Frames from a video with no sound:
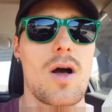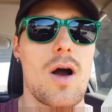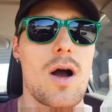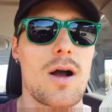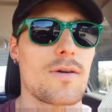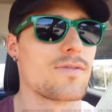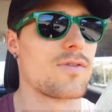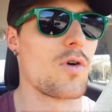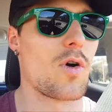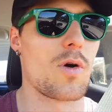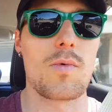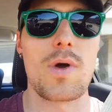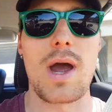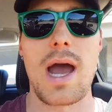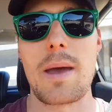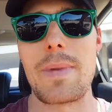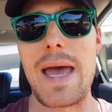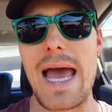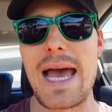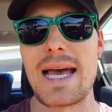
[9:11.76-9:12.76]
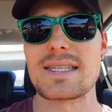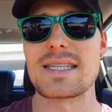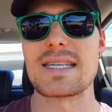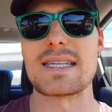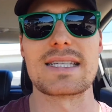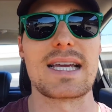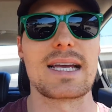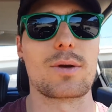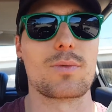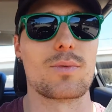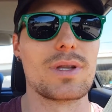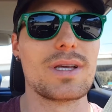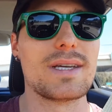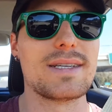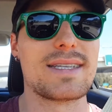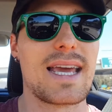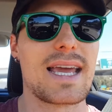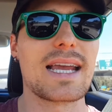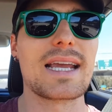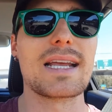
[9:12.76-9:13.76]
long form rhyme as is like really
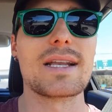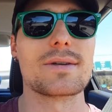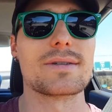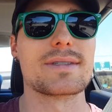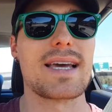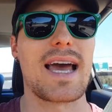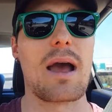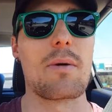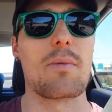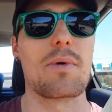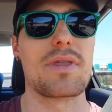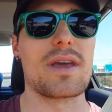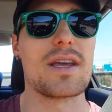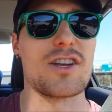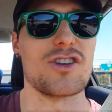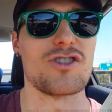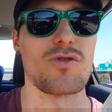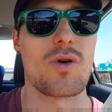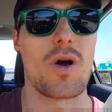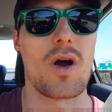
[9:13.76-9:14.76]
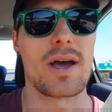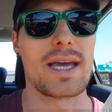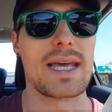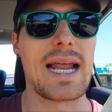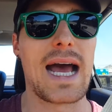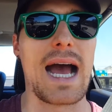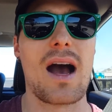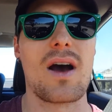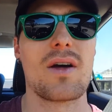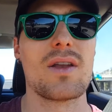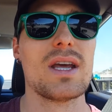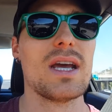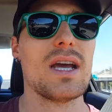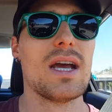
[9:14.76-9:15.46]
taking your time with it and drawing it out.